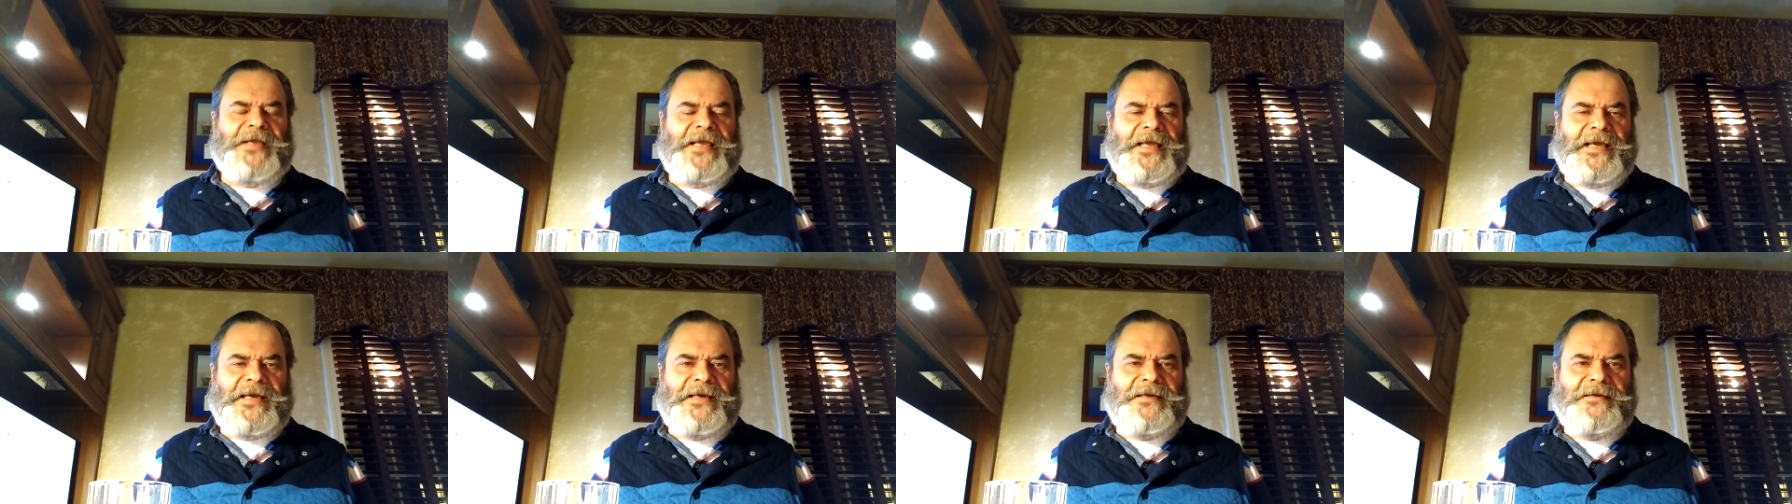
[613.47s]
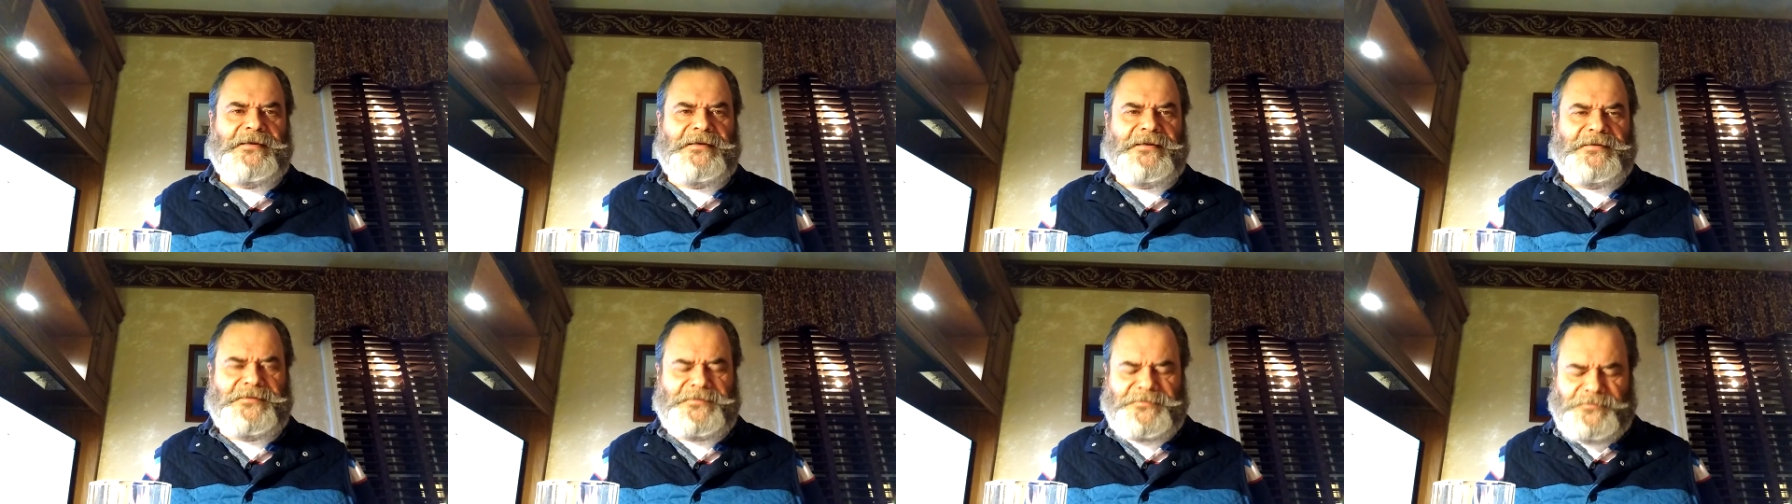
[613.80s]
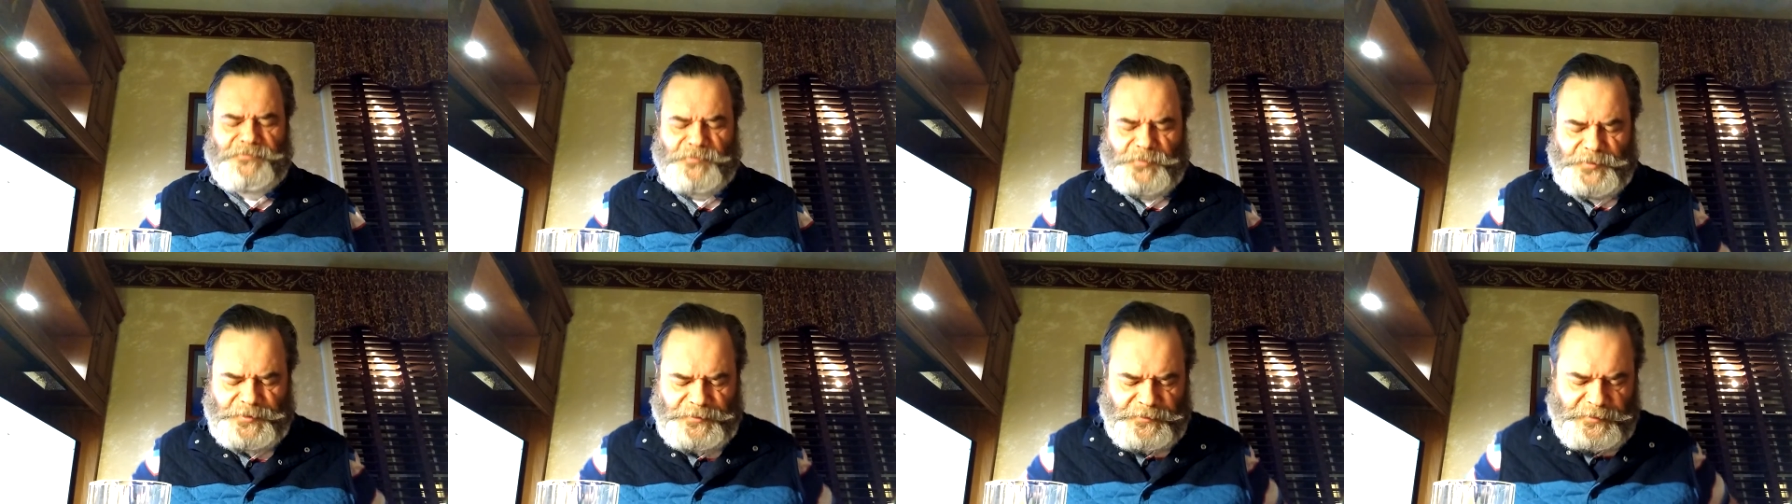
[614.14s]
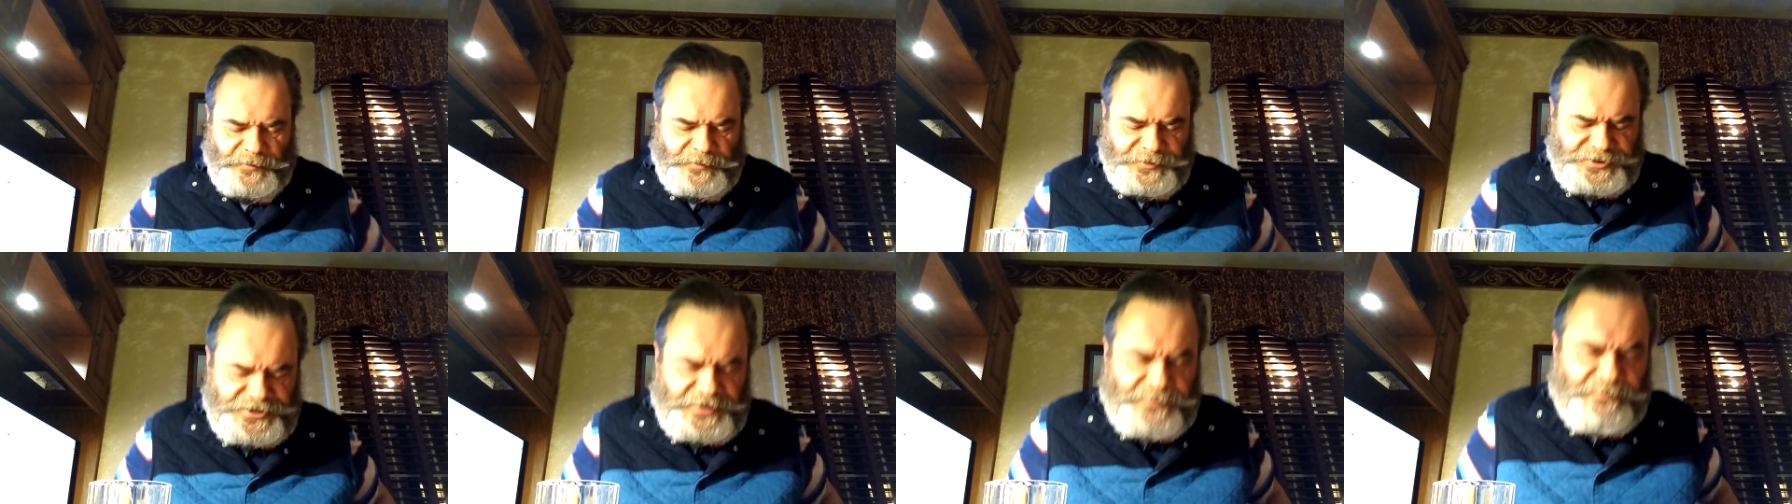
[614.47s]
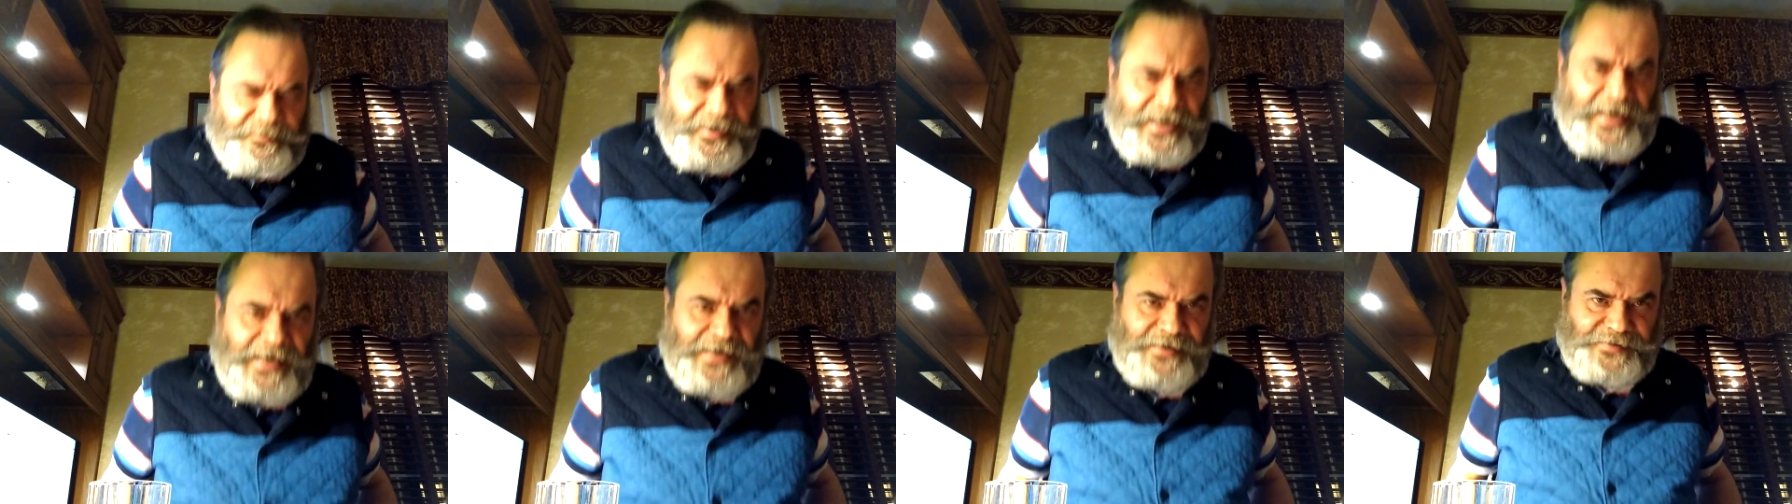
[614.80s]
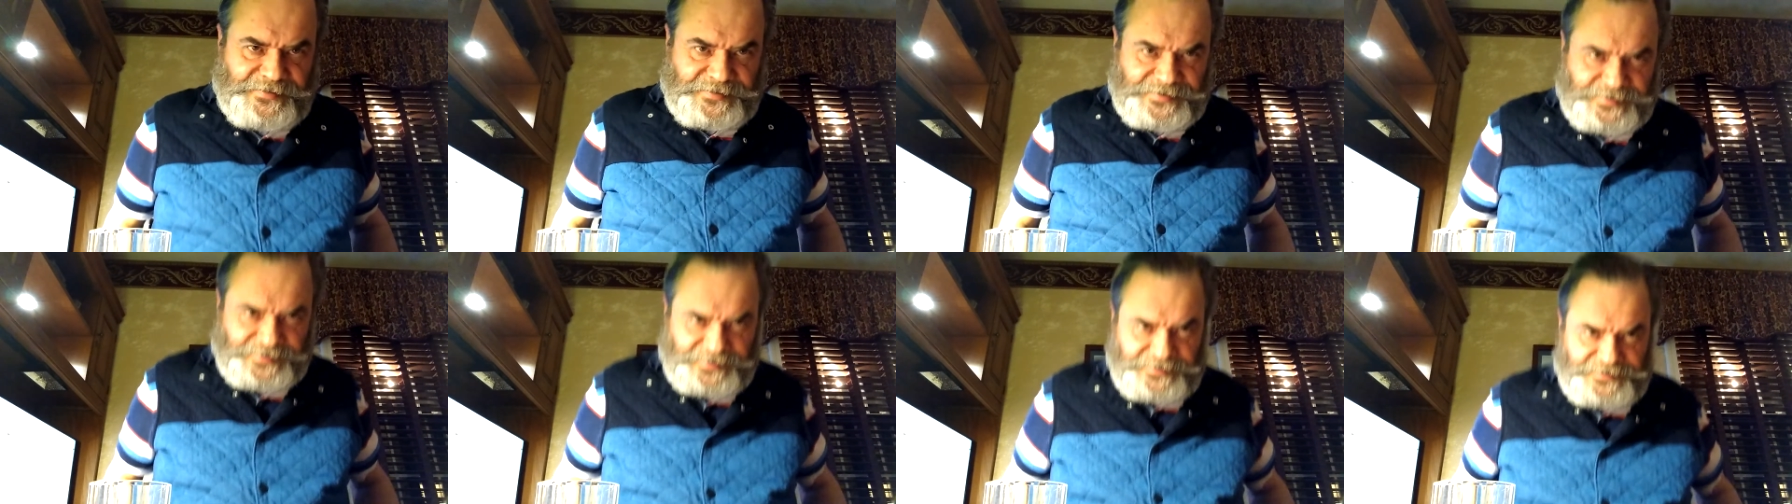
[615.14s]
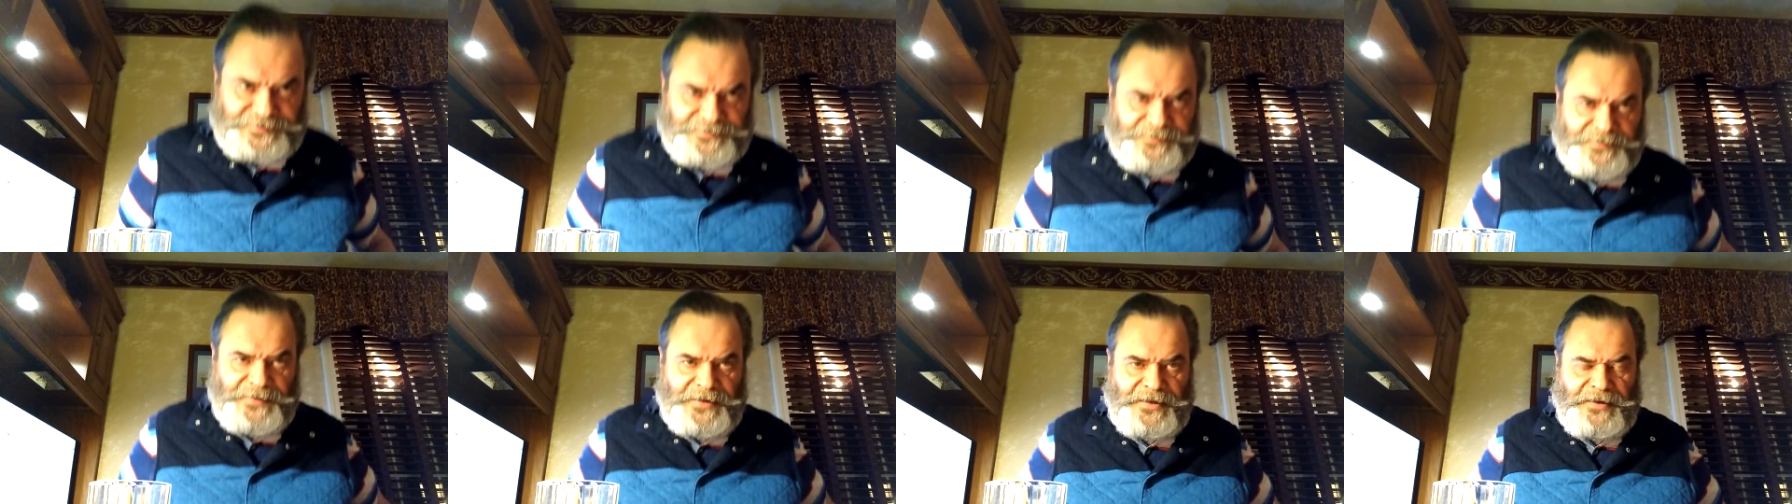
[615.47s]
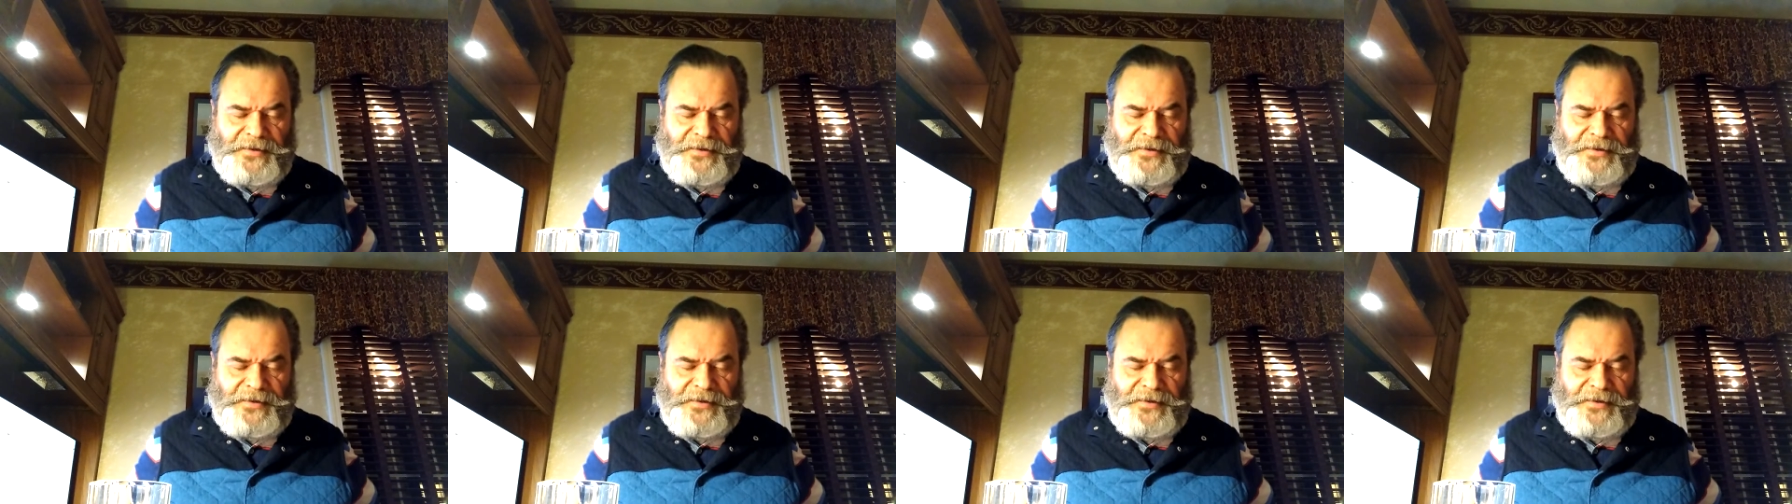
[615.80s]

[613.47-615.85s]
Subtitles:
Backus is,